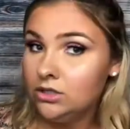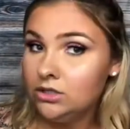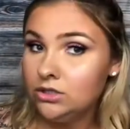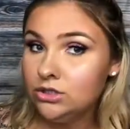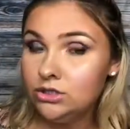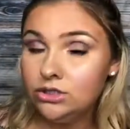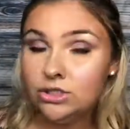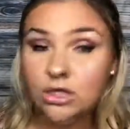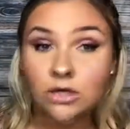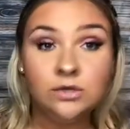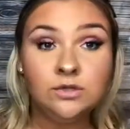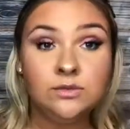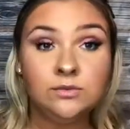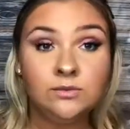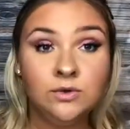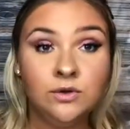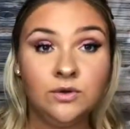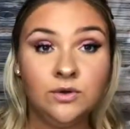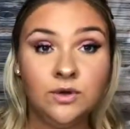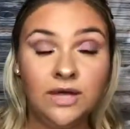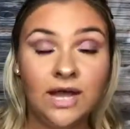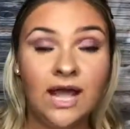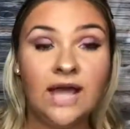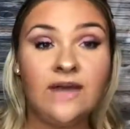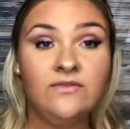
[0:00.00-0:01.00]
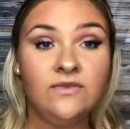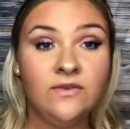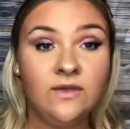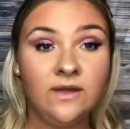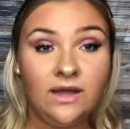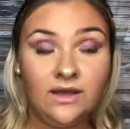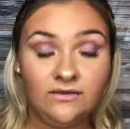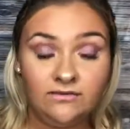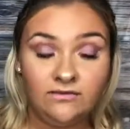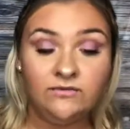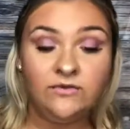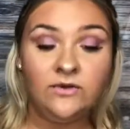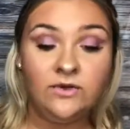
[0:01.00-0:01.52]
so smooth. Like I feel like I
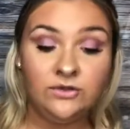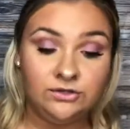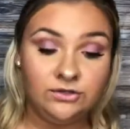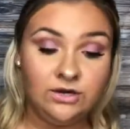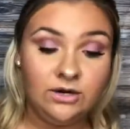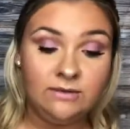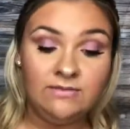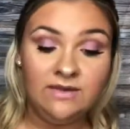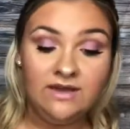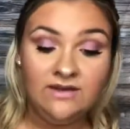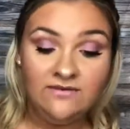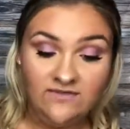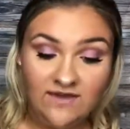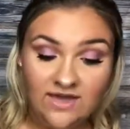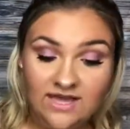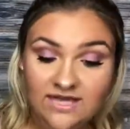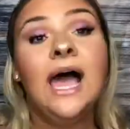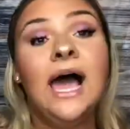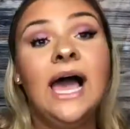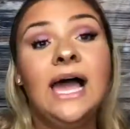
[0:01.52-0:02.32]
have a filter on my face.